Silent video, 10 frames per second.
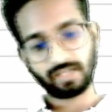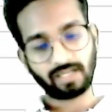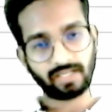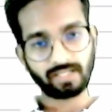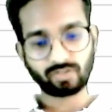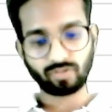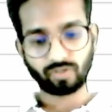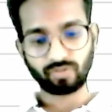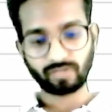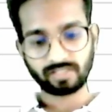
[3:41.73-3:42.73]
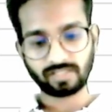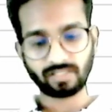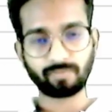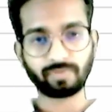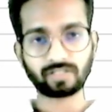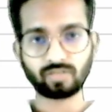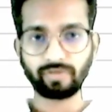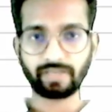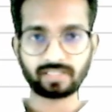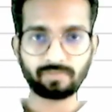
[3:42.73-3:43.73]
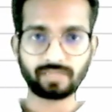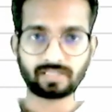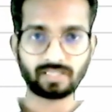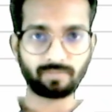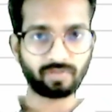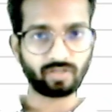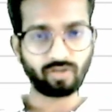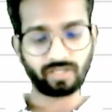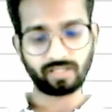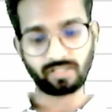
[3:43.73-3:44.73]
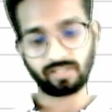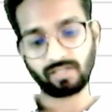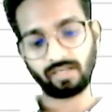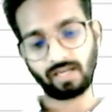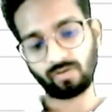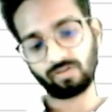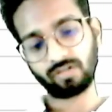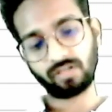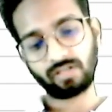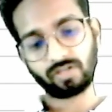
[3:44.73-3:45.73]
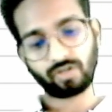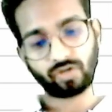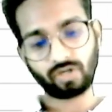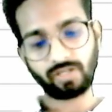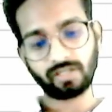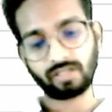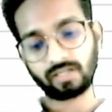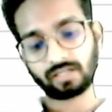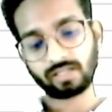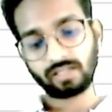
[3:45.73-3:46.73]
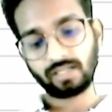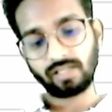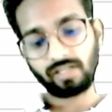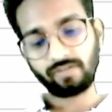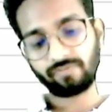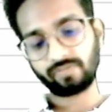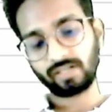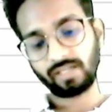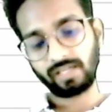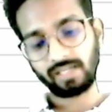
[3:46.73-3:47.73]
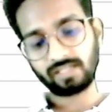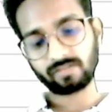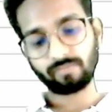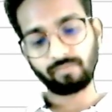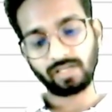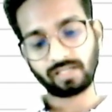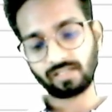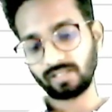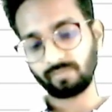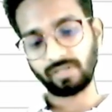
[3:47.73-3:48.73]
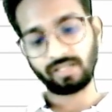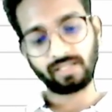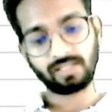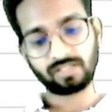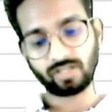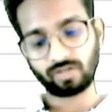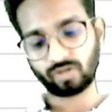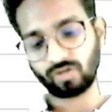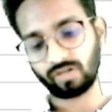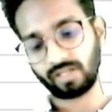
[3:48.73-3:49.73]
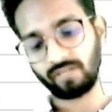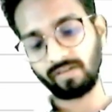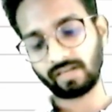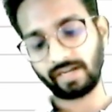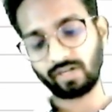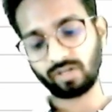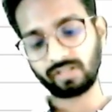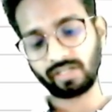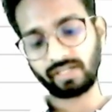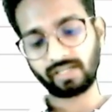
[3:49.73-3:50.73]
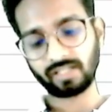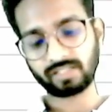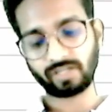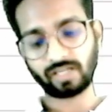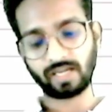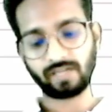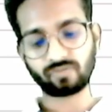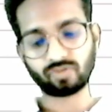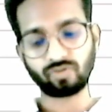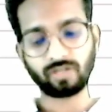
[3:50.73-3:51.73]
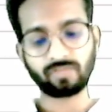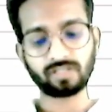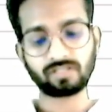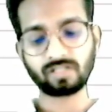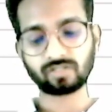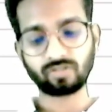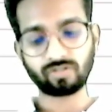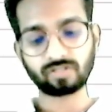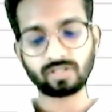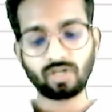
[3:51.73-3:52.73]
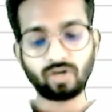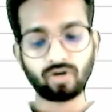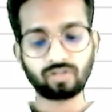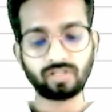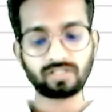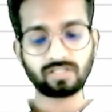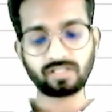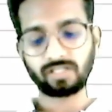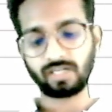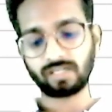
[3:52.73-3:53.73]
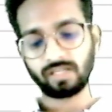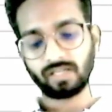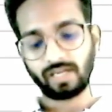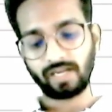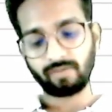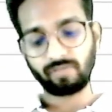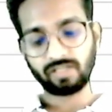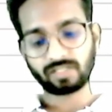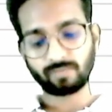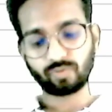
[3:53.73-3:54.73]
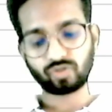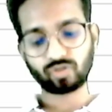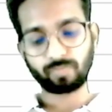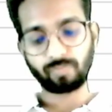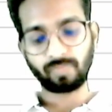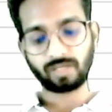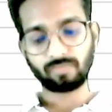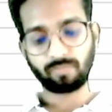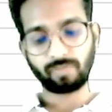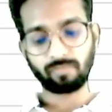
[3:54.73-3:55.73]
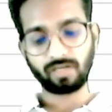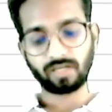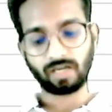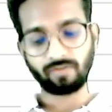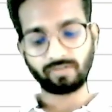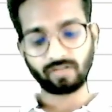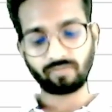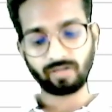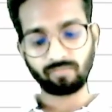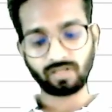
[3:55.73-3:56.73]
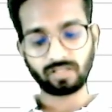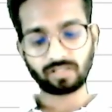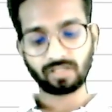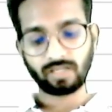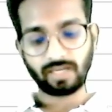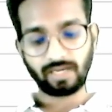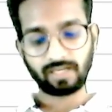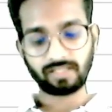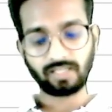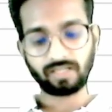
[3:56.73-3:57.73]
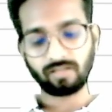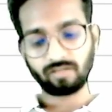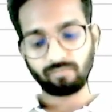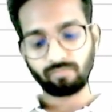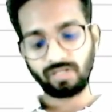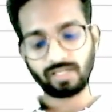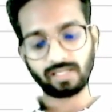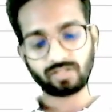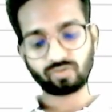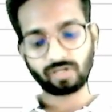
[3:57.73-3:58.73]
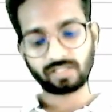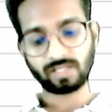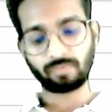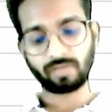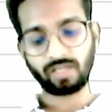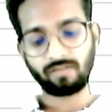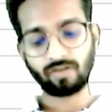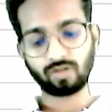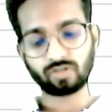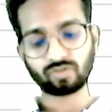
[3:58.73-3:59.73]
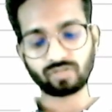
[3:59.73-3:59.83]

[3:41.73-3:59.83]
understood or you can say the person who accepts acceptor or anything now drawee if A is making the bill he is the drawer he will write all the details that I have sold him this this goods on this this date and B is supposed to make me payment after one month and then B has to accept A will also